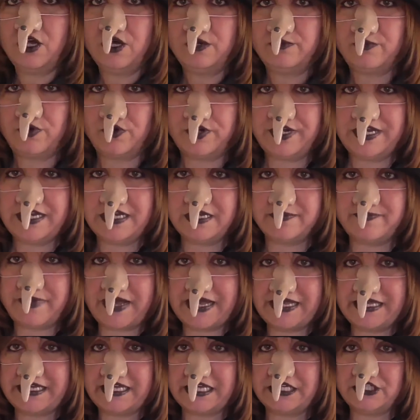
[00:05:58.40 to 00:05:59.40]
put it in a
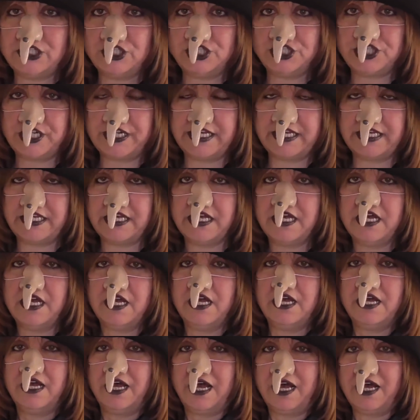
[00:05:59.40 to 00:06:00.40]
baking sheet,
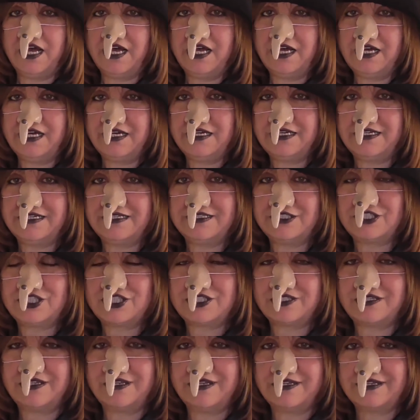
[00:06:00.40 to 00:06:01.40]

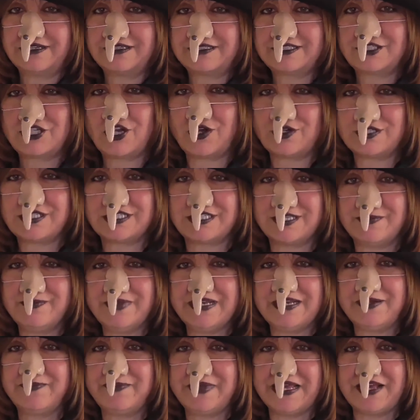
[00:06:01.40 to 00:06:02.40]
toss them
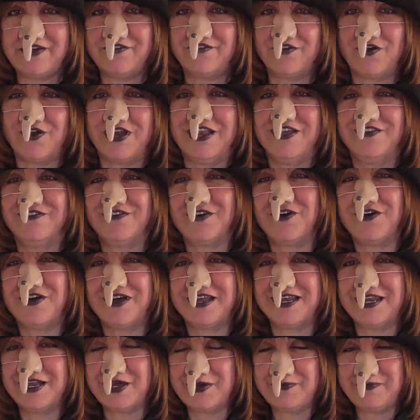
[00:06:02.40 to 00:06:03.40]
in a bit of olive oil, a